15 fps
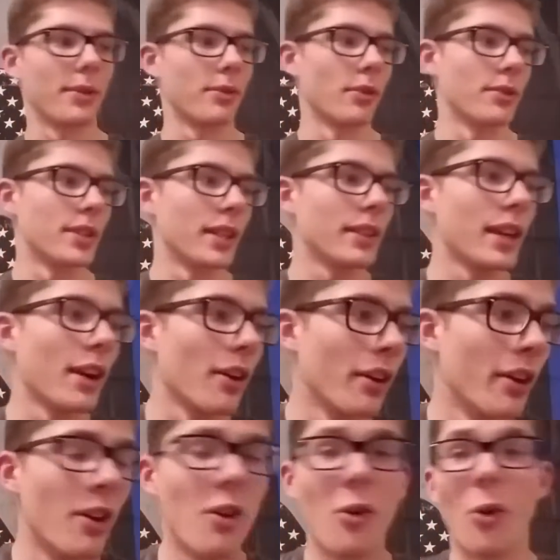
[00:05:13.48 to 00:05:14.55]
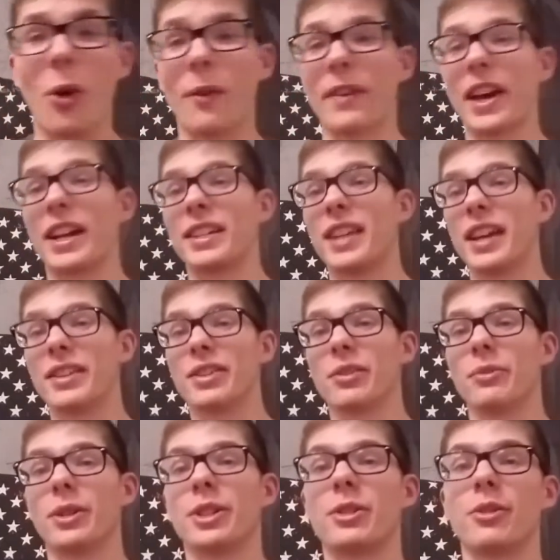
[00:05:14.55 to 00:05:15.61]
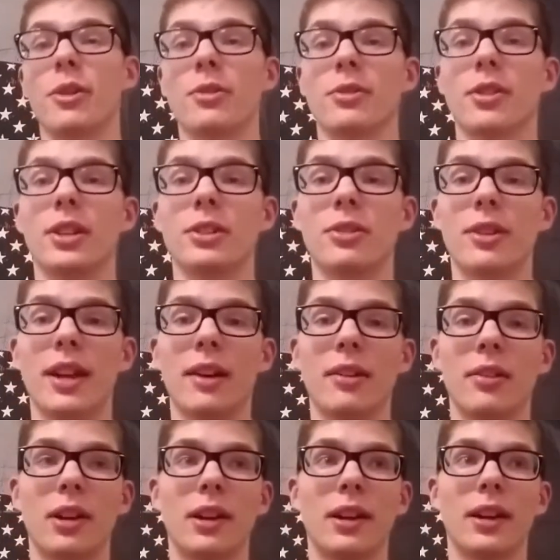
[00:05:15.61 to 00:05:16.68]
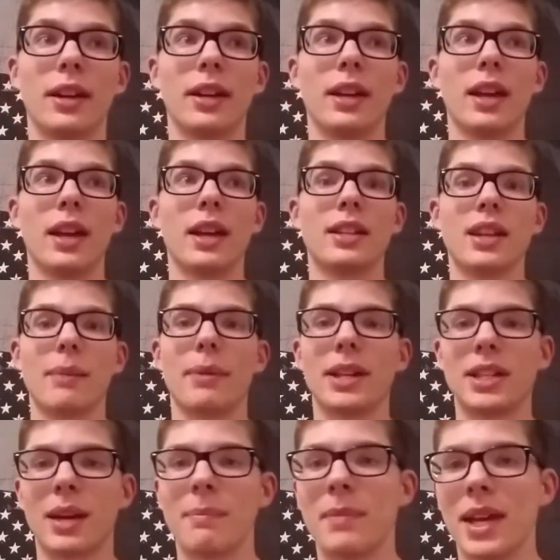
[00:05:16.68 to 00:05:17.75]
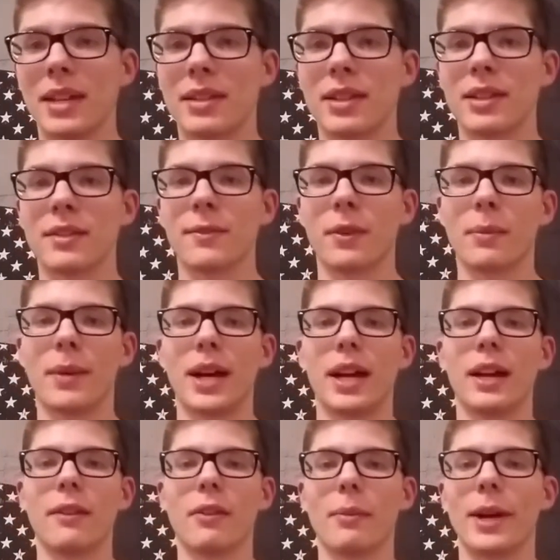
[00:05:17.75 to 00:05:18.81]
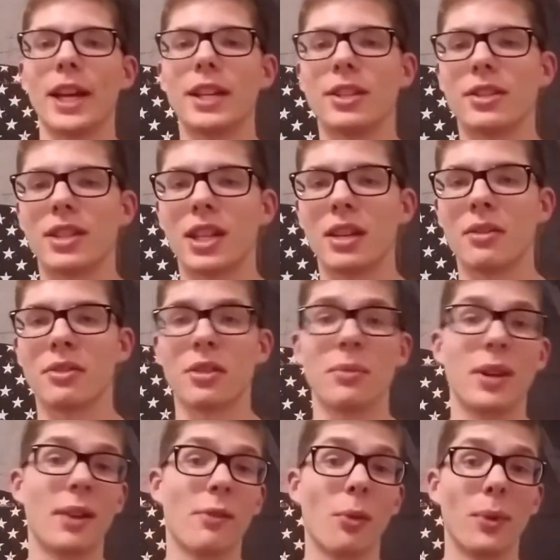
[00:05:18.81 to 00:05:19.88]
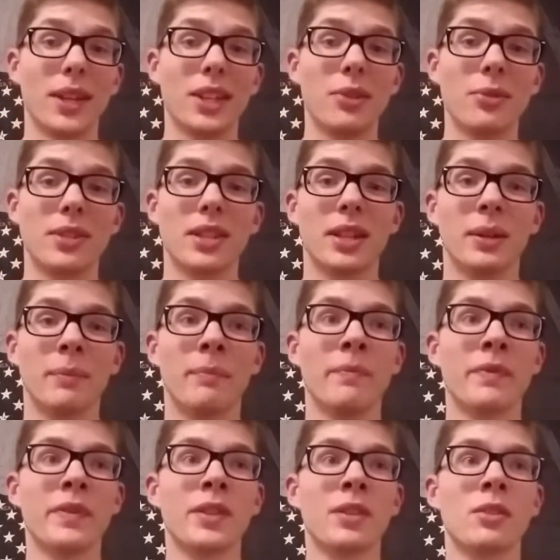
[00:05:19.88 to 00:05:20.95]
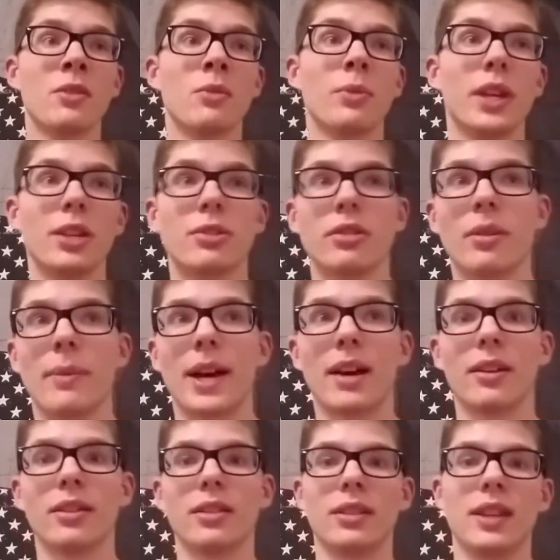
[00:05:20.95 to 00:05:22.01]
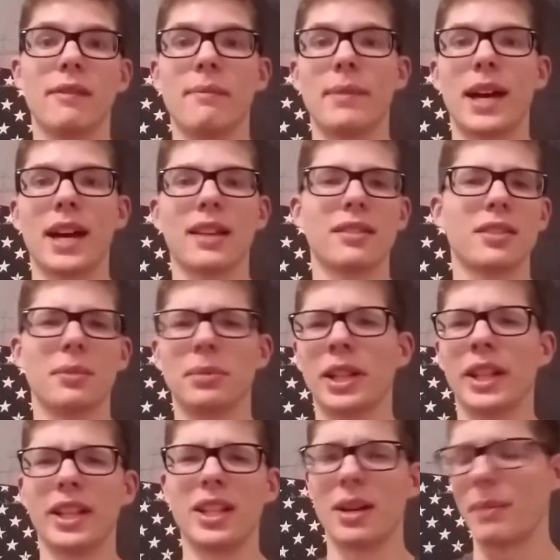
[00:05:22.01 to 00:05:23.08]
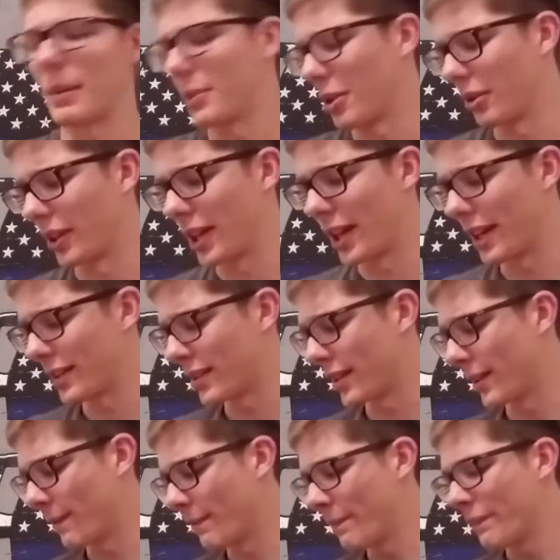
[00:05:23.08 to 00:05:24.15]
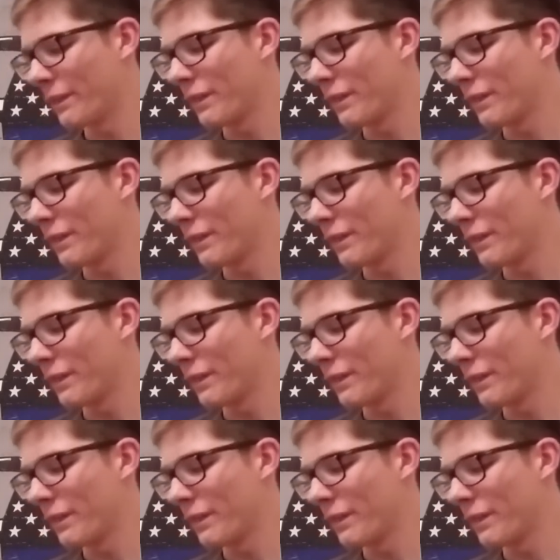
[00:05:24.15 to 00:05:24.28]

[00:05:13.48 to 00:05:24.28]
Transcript: I'd throw a set there. Or if I had a taser, which those are issued out on a time-by-time basis for my agency, so whenever we use them, we issue them out and give them back. It's completely dumb. I'm totally against it.